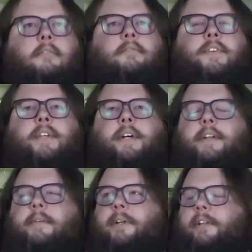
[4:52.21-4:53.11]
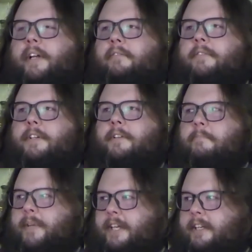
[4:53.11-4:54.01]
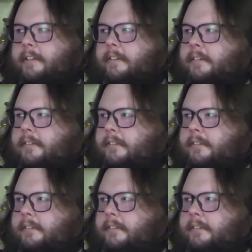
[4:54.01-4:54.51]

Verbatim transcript: vanilla, but like vanilla bean.